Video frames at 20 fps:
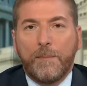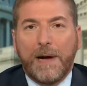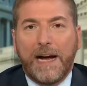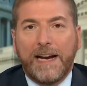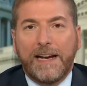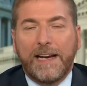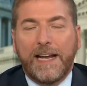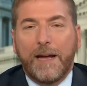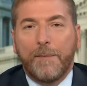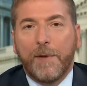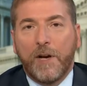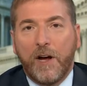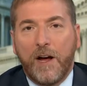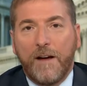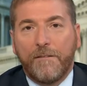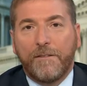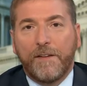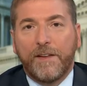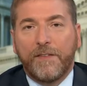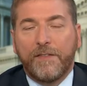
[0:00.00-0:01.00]
Biden came into
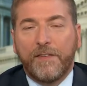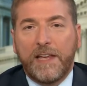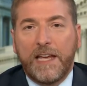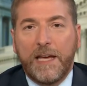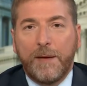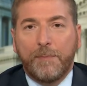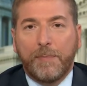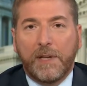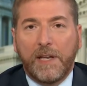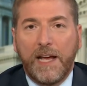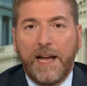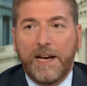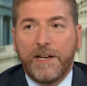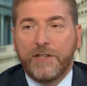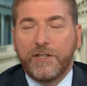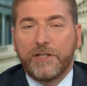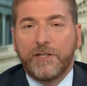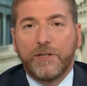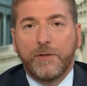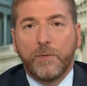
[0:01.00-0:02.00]
office, he
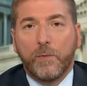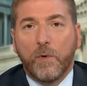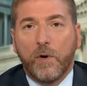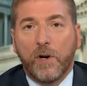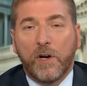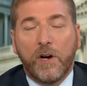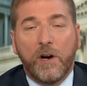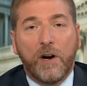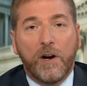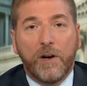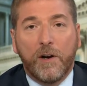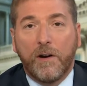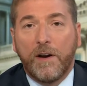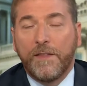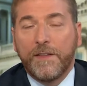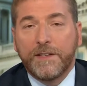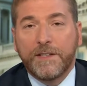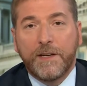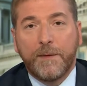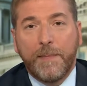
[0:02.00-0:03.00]
pledged to work harder on
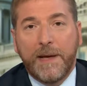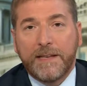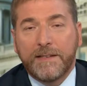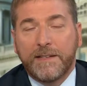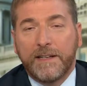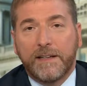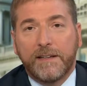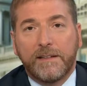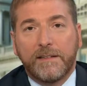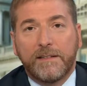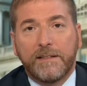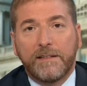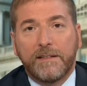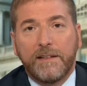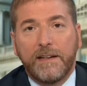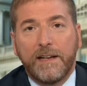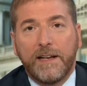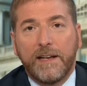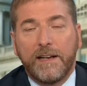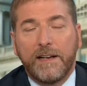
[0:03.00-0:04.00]
this domestic
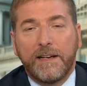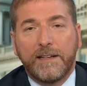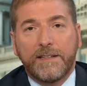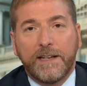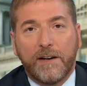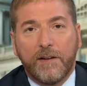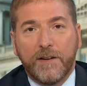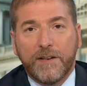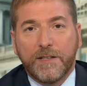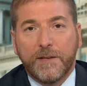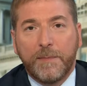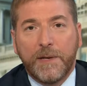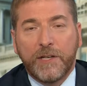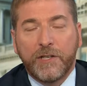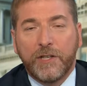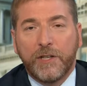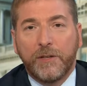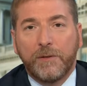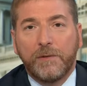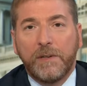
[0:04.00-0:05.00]
uh, terrorism
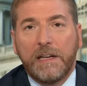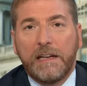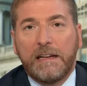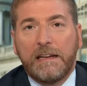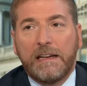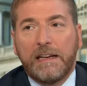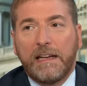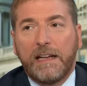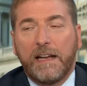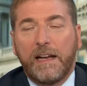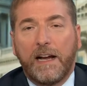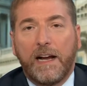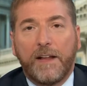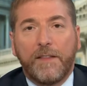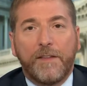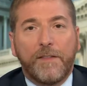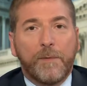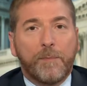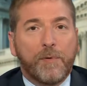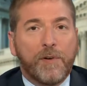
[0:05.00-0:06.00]
issue uh,
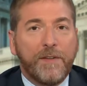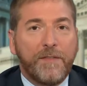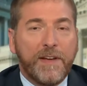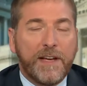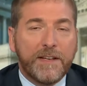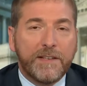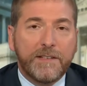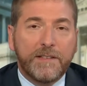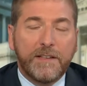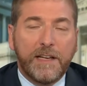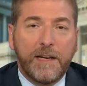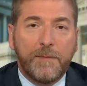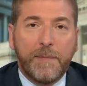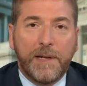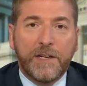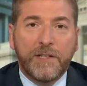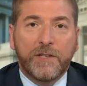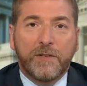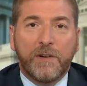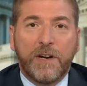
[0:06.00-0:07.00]
than the previous
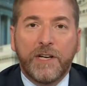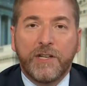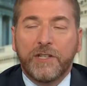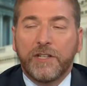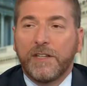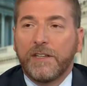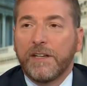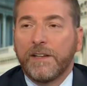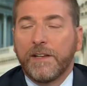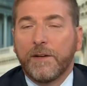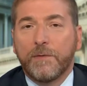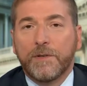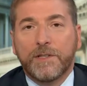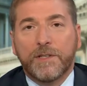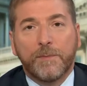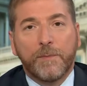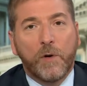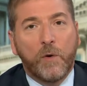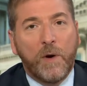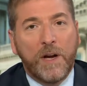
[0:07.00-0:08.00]
administration. And there was
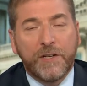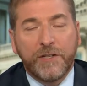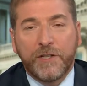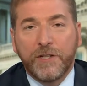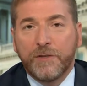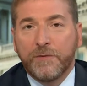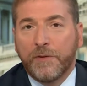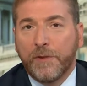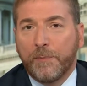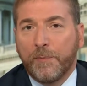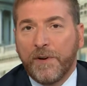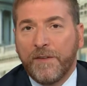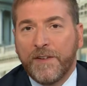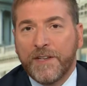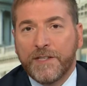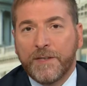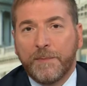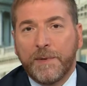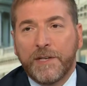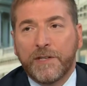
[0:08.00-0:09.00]
some questions with the
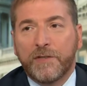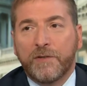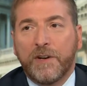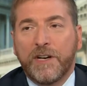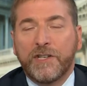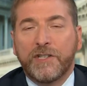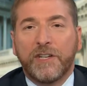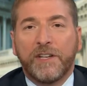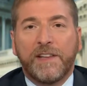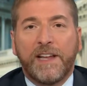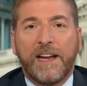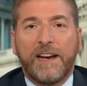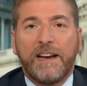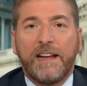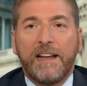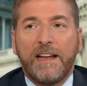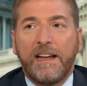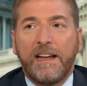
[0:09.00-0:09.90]
previous administration that